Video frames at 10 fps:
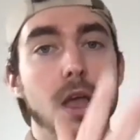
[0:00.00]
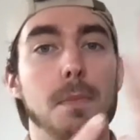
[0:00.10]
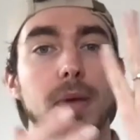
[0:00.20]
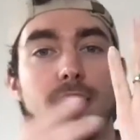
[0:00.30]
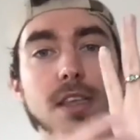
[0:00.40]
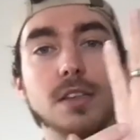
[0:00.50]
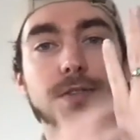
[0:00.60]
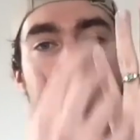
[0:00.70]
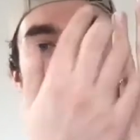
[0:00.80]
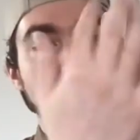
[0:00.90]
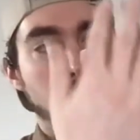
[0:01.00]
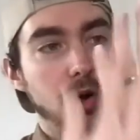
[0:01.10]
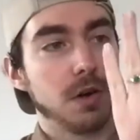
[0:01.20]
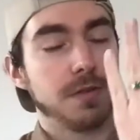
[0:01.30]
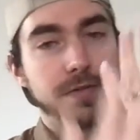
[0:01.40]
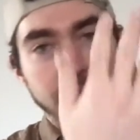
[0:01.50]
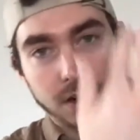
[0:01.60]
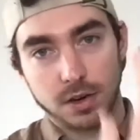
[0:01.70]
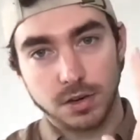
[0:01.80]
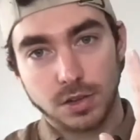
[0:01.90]
But these four
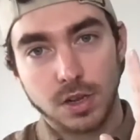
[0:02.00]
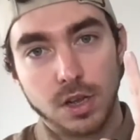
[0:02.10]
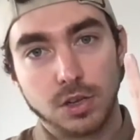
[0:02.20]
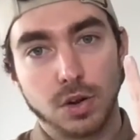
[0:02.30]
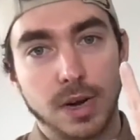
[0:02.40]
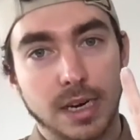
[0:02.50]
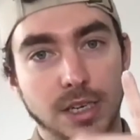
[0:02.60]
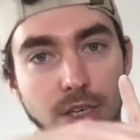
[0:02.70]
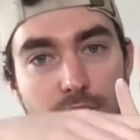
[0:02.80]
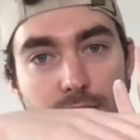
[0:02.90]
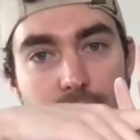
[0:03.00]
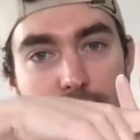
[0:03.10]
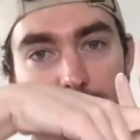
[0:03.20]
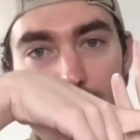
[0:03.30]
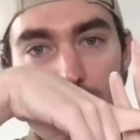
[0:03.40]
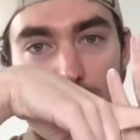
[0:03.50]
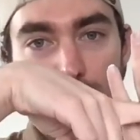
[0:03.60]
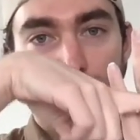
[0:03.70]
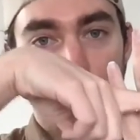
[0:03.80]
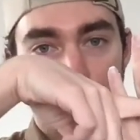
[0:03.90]
fingers don't actually just stick out,
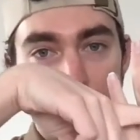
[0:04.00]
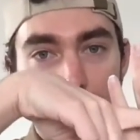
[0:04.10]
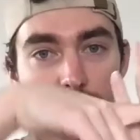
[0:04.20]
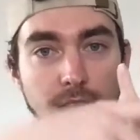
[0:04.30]
straight.